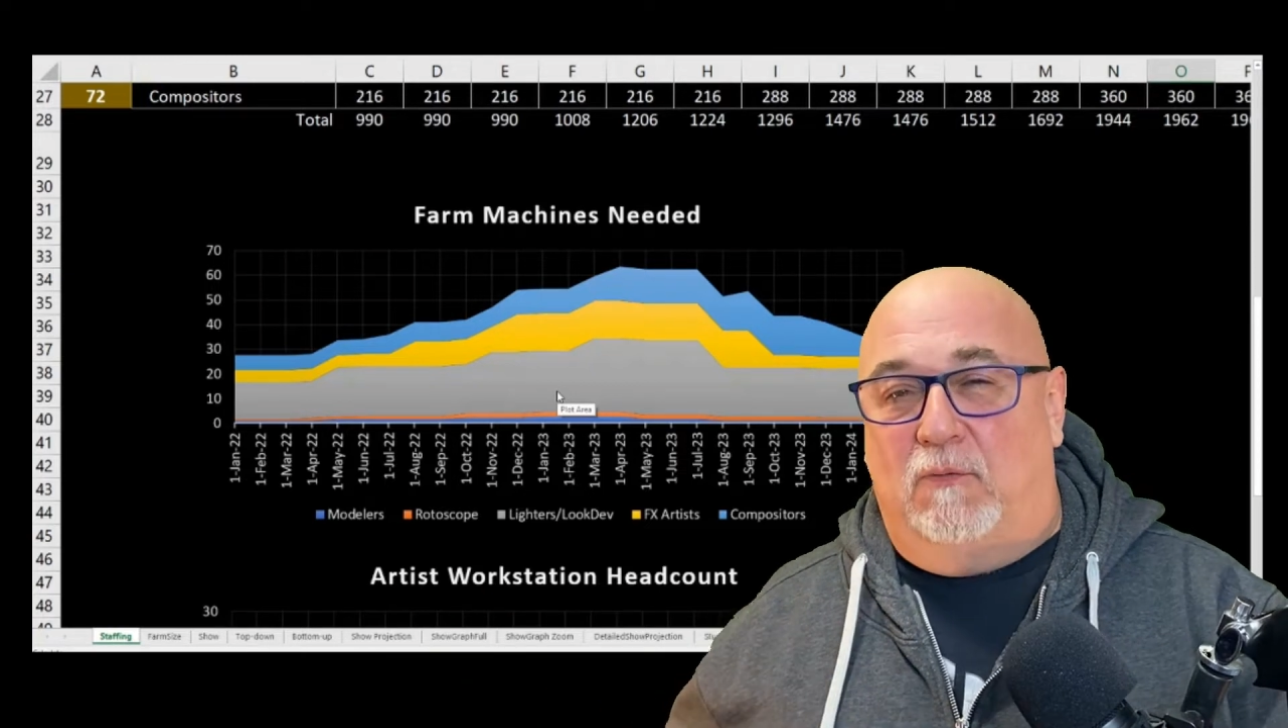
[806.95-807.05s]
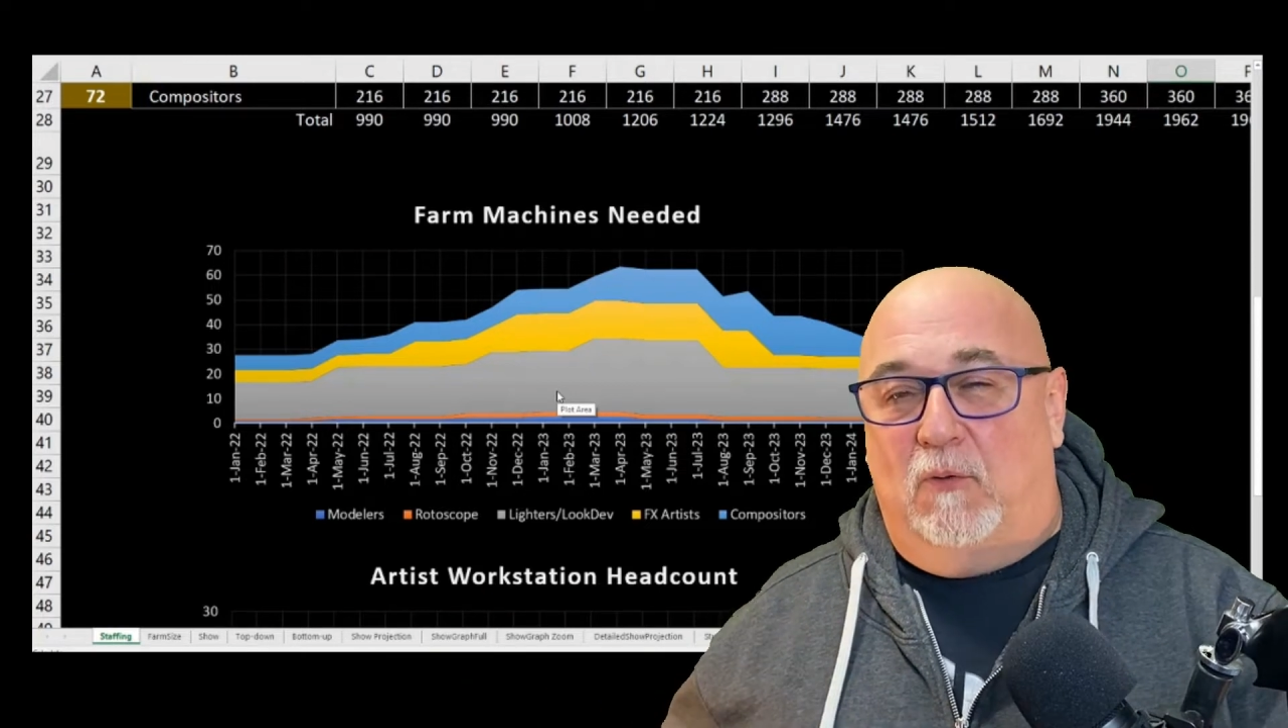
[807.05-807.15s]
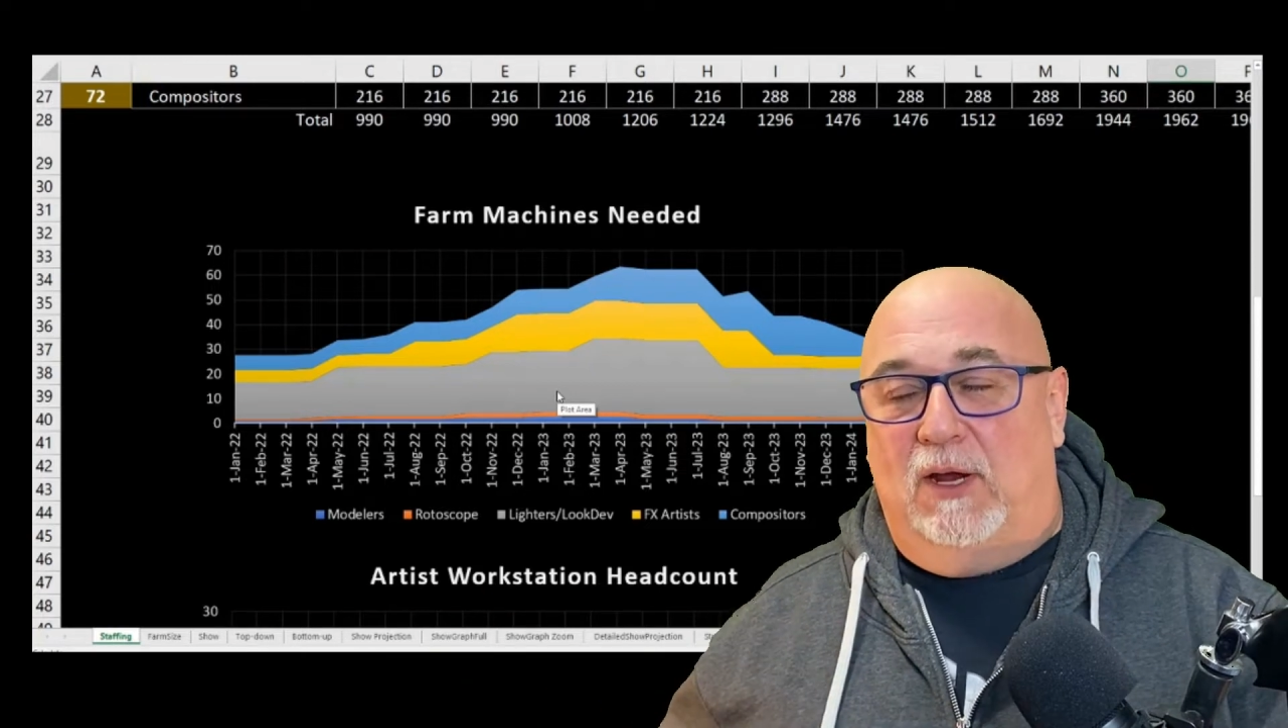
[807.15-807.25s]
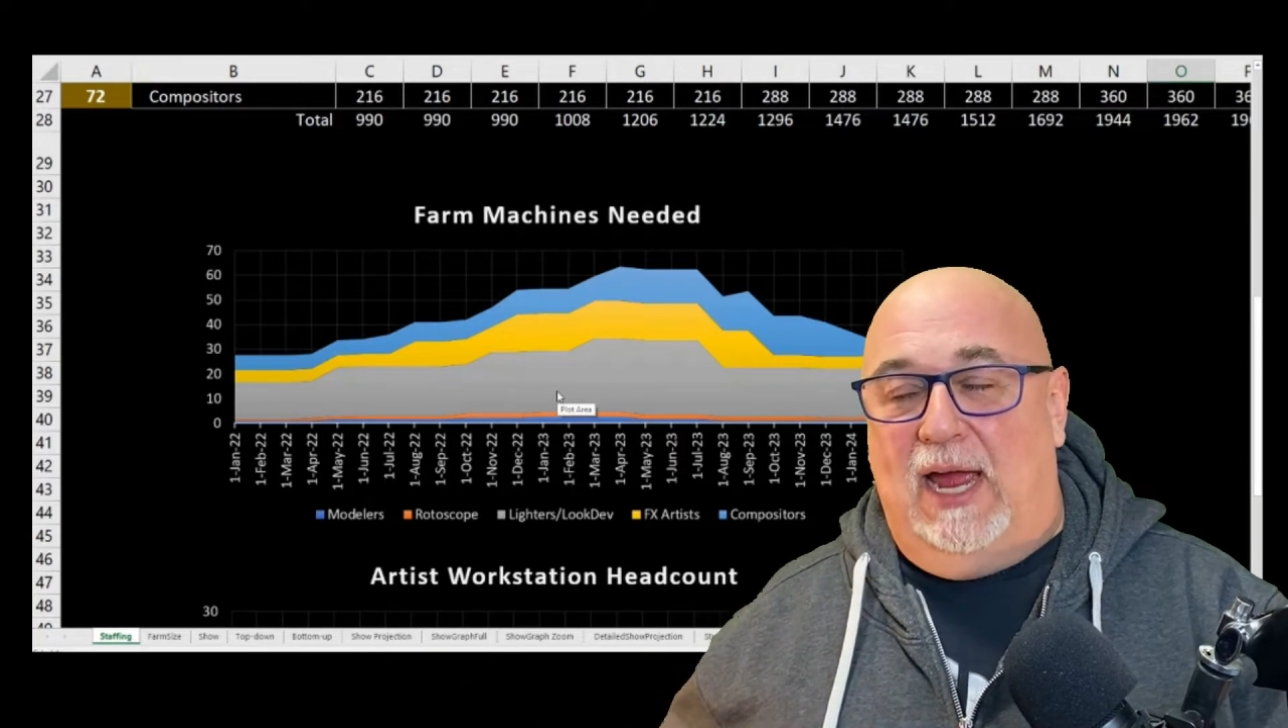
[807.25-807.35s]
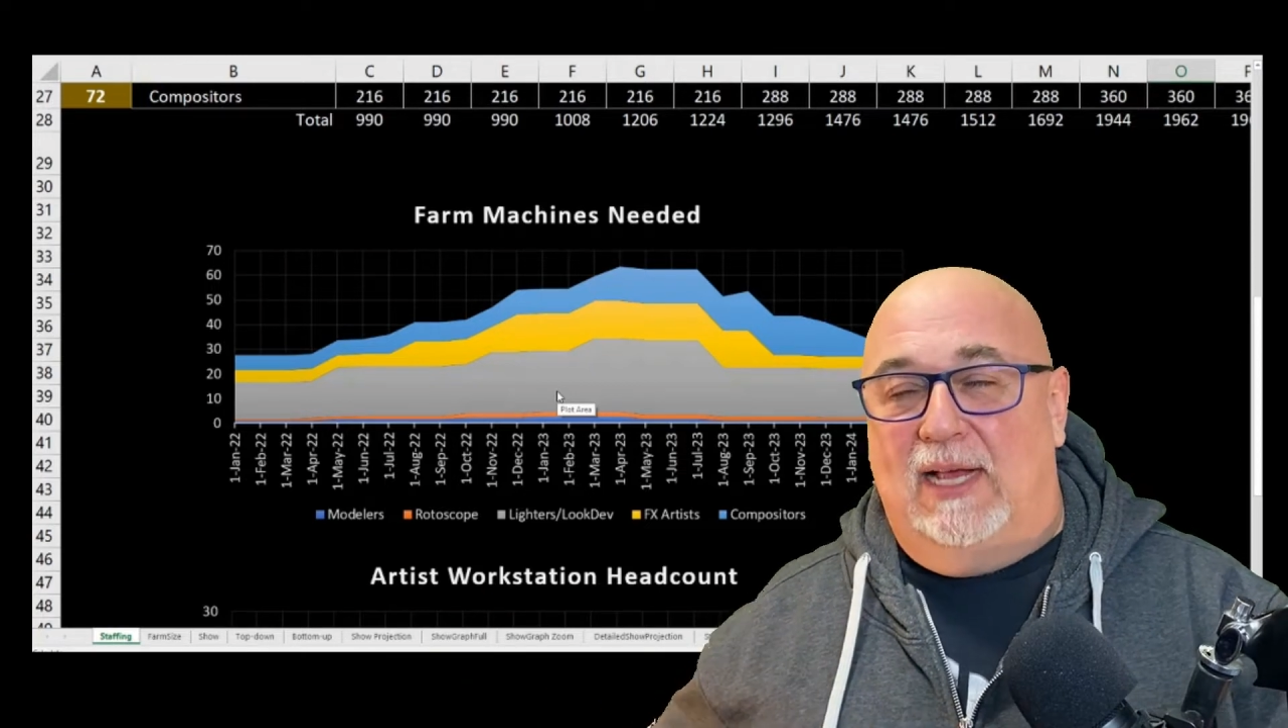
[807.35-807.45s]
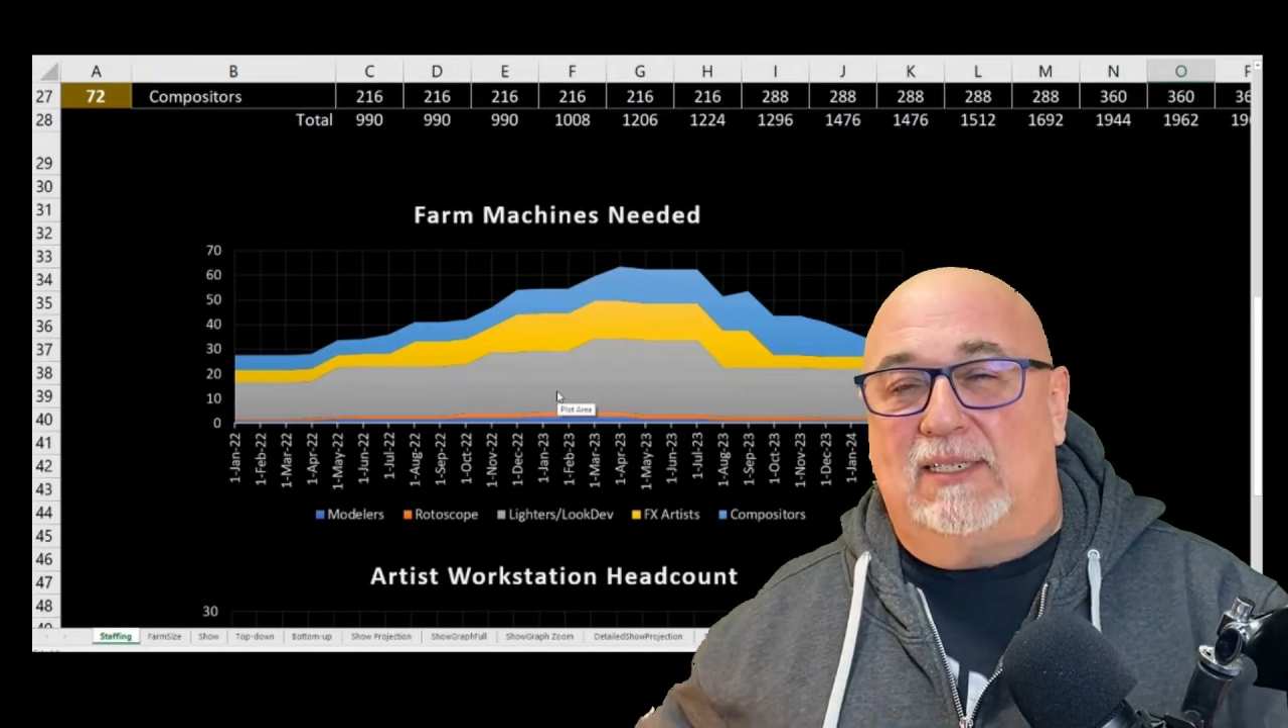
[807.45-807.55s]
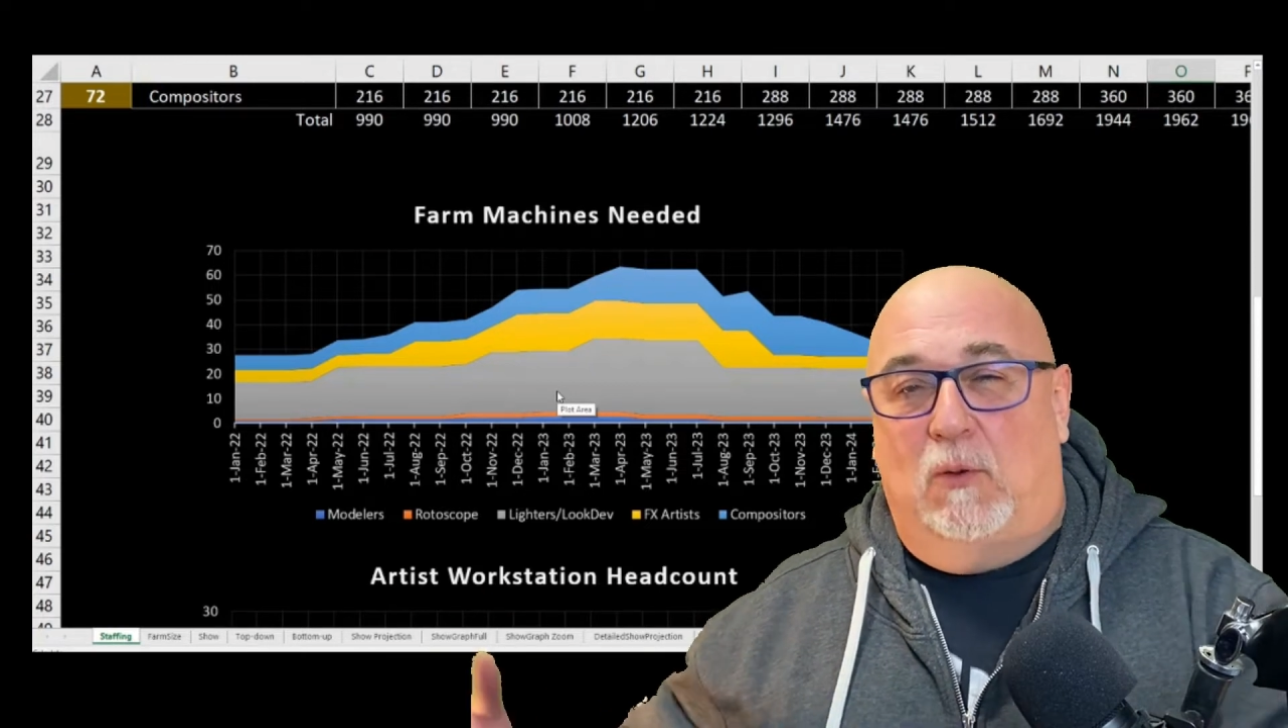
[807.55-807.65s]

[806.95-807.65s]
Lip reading: forecast